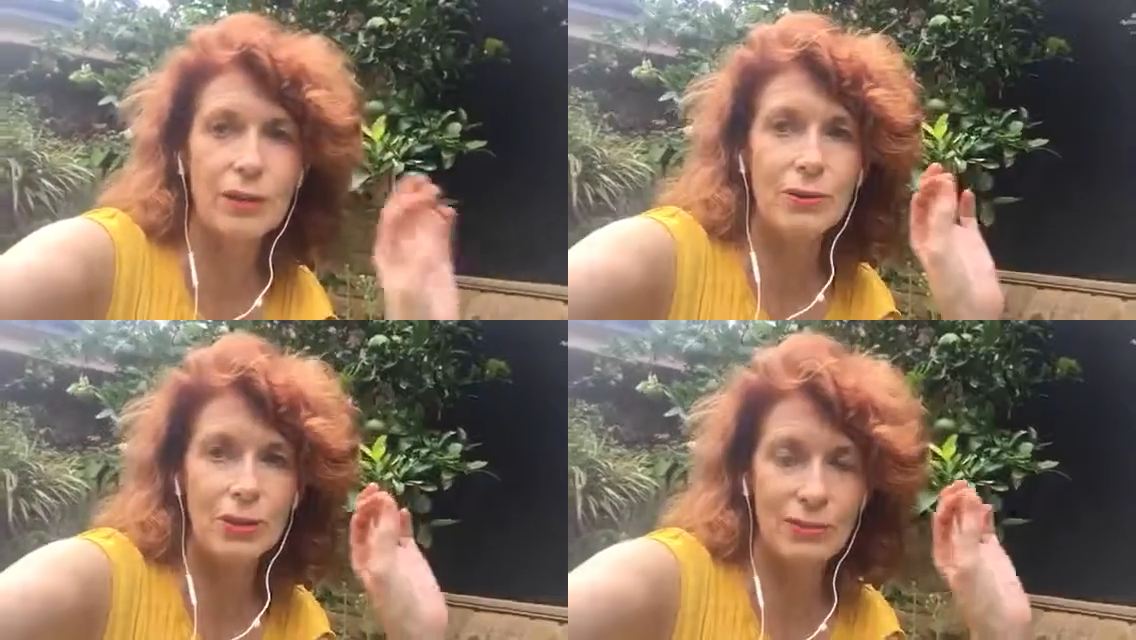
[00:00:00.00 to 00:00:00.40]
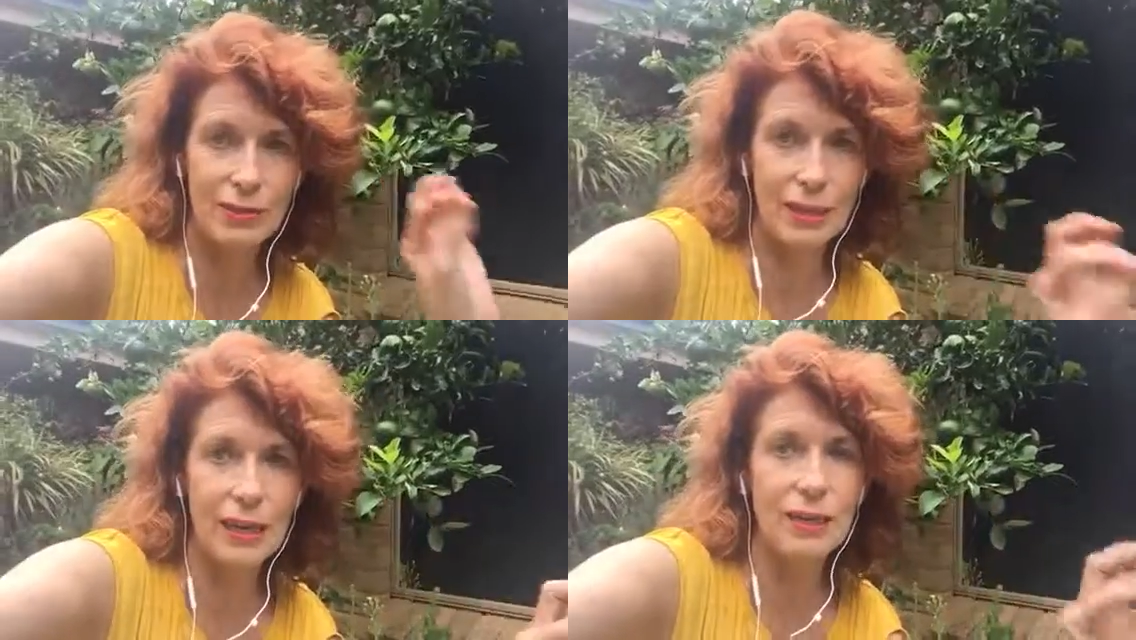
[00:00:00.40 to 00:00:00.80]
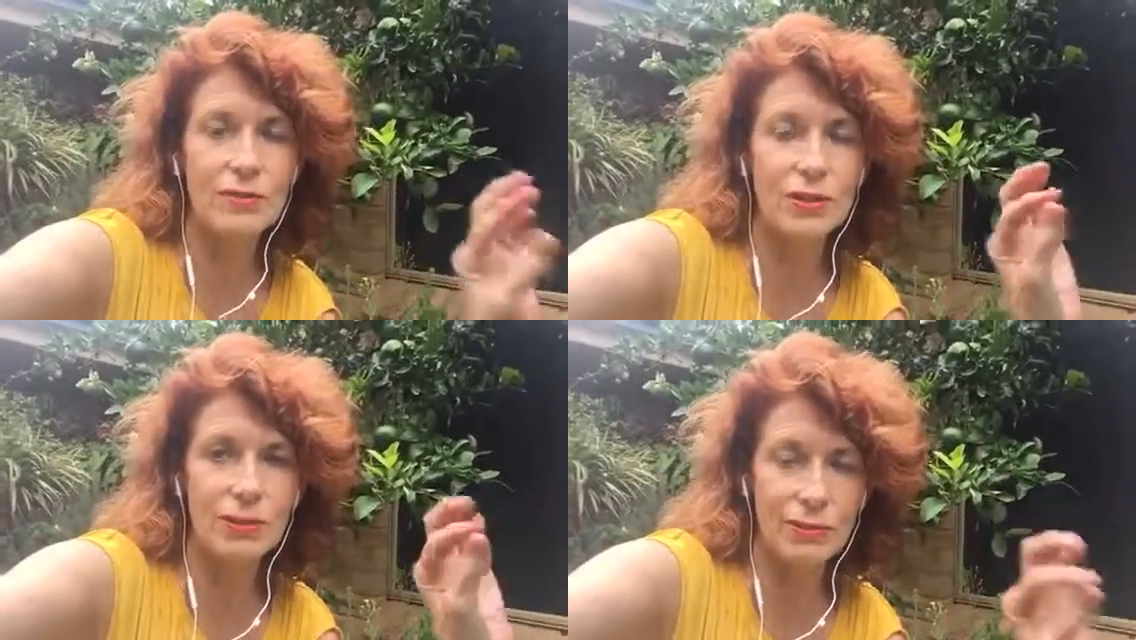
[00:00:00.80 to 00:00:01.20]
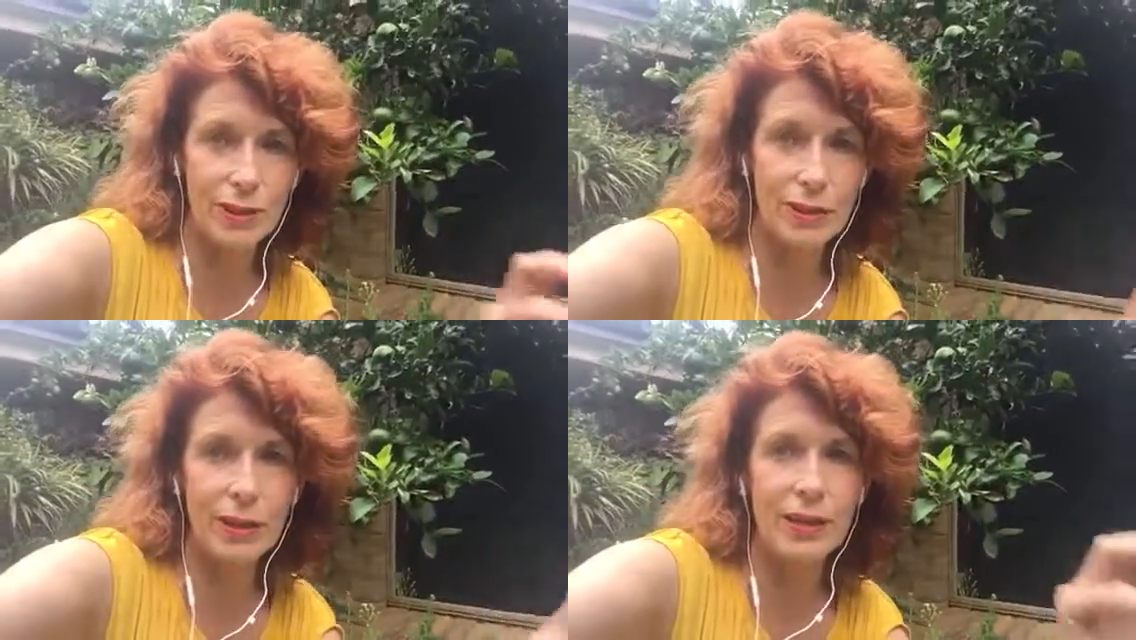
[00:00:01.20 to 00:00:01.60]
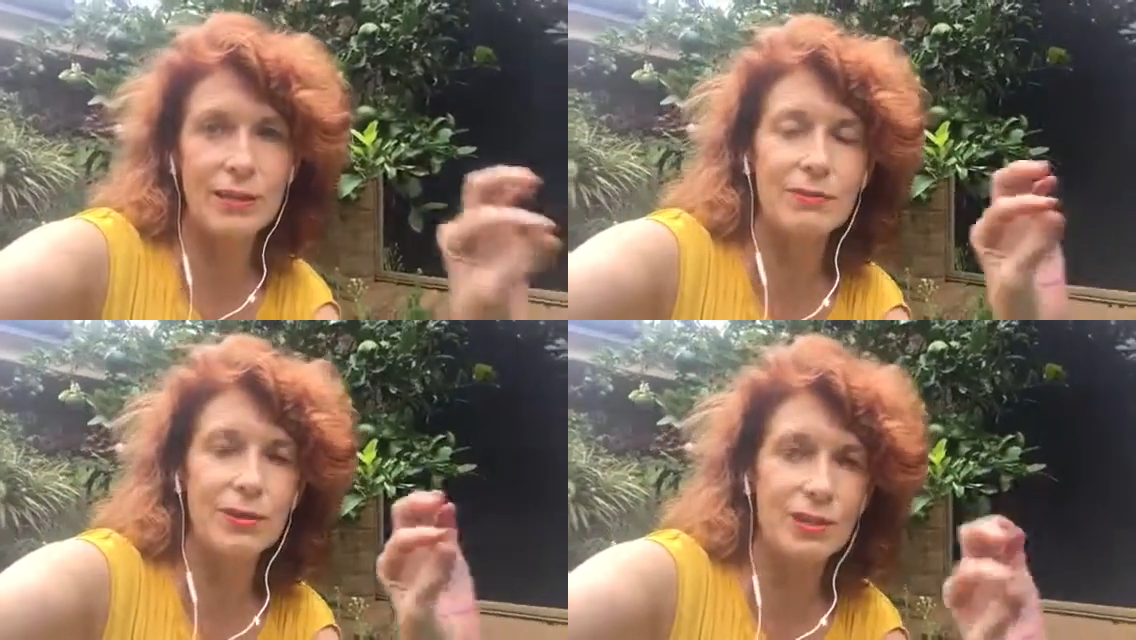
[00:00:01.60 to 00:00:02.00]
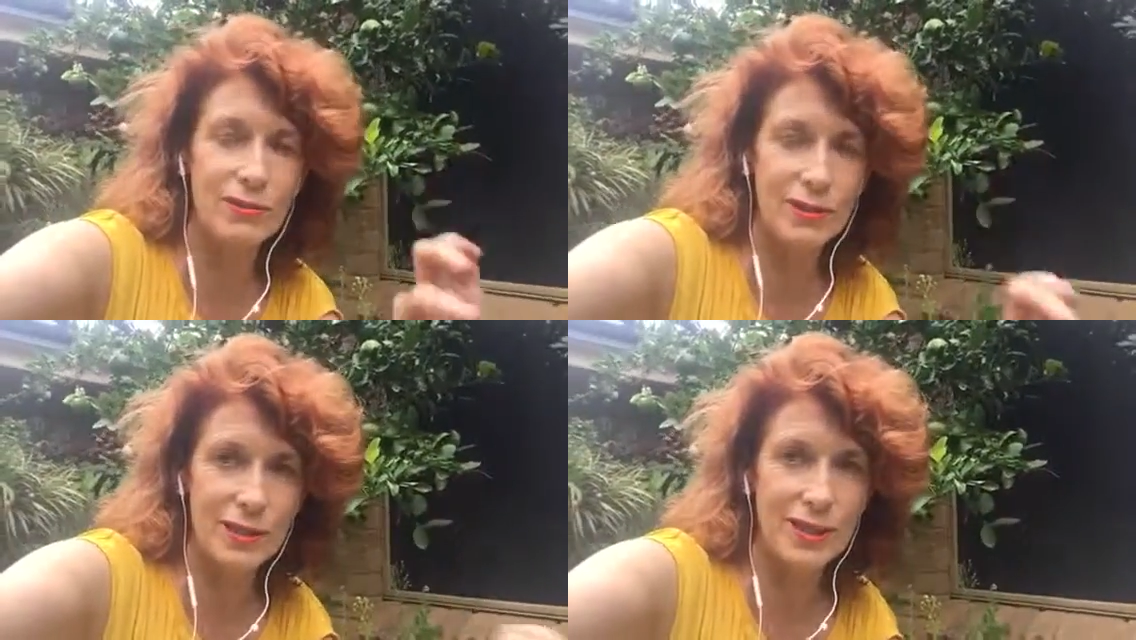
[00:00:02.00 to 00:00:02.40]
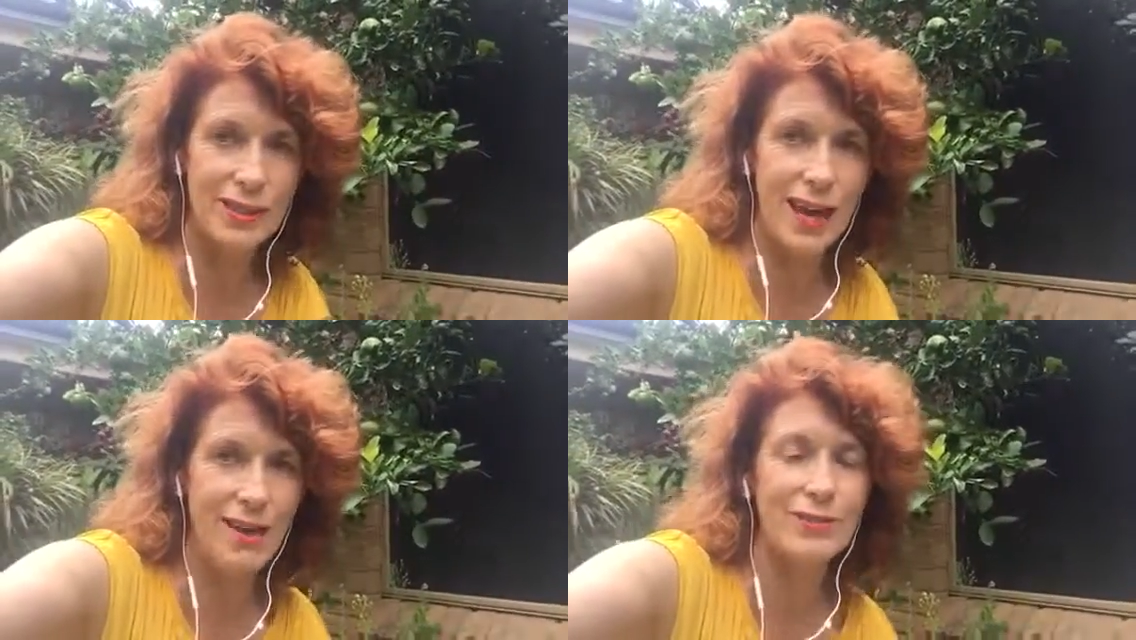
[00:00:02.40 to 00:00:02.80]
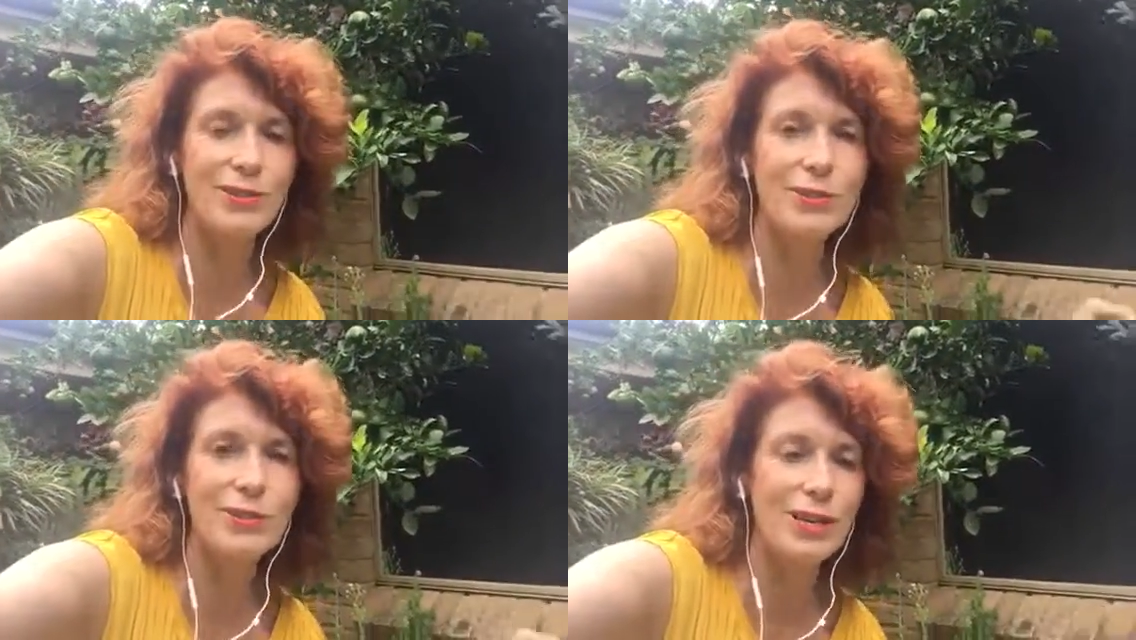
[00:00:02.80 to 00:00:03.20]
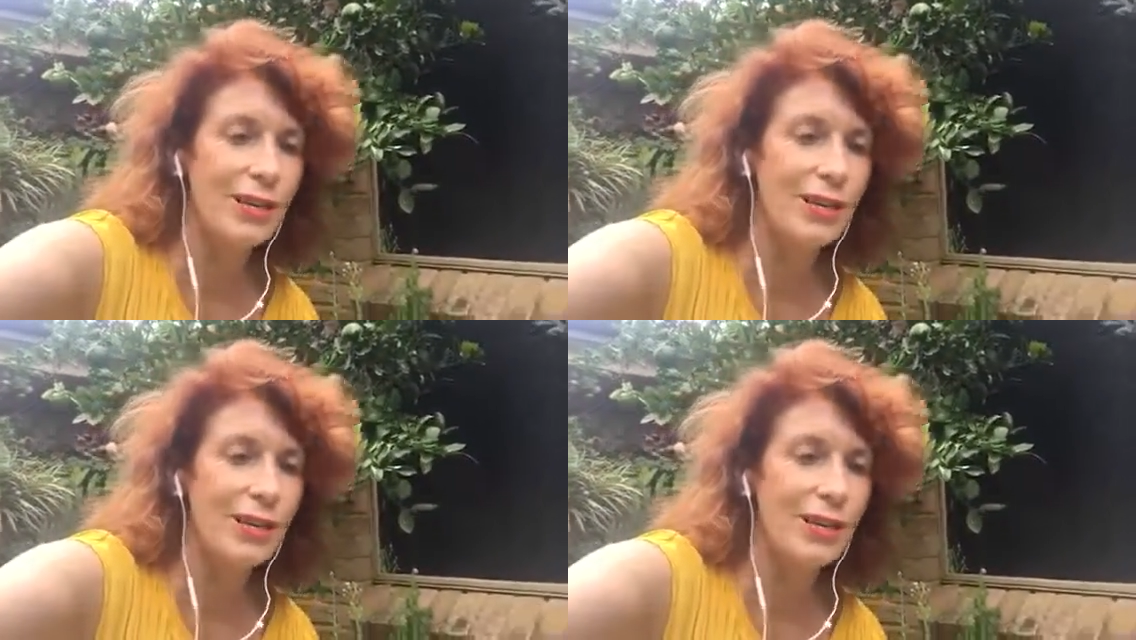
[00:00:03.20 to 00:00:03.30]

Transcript: I use different colors for different clients and for different things that I have to do.